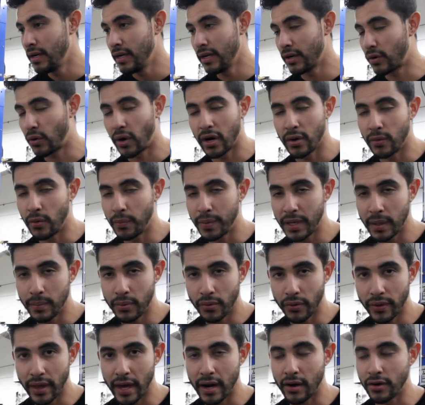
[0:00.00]
incredible
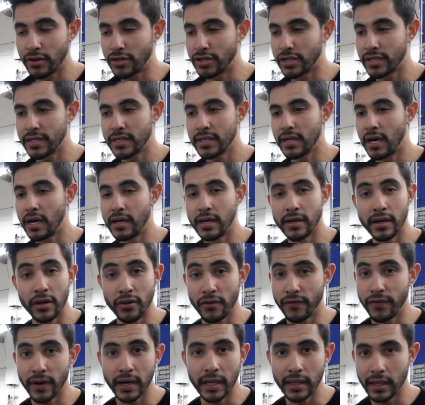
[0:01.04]
people that are just on
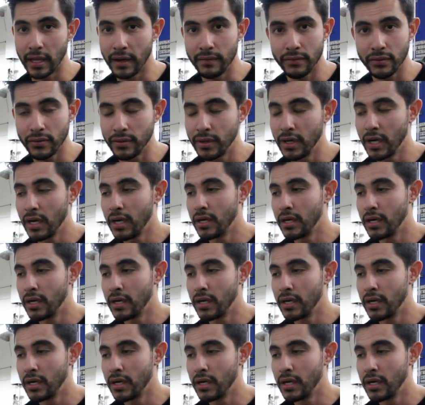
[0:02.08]
another fucking level.